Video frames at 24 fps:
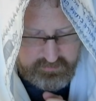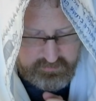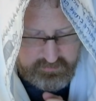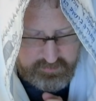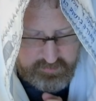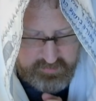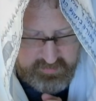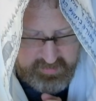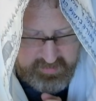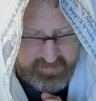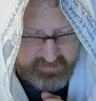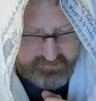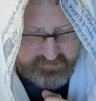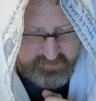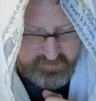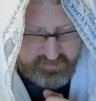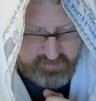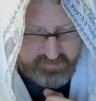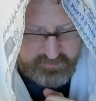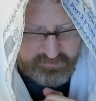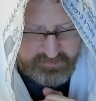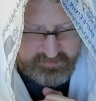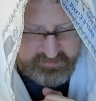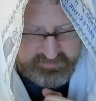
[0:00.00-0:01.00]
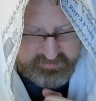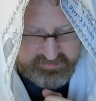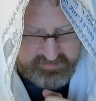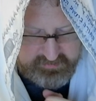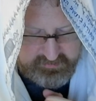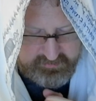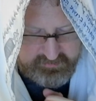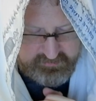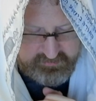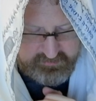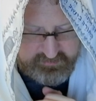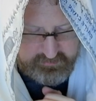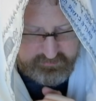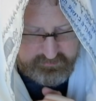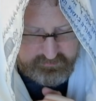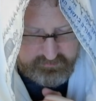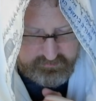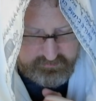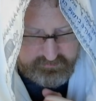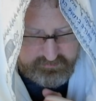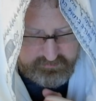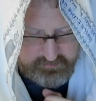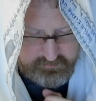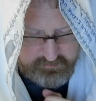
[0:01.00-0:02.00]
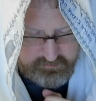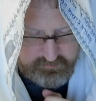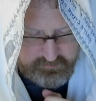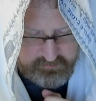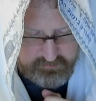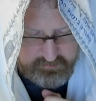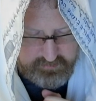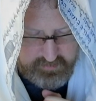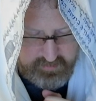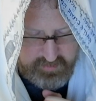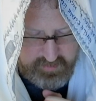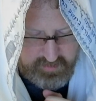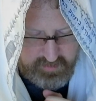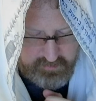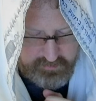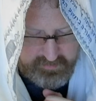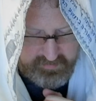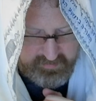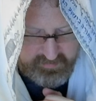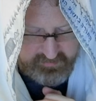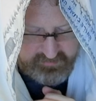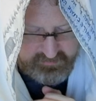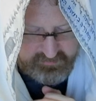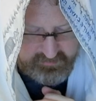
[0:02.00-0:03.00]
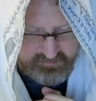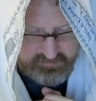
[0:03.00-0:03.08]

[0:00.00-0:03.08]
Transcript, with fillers: we ask you to please help us.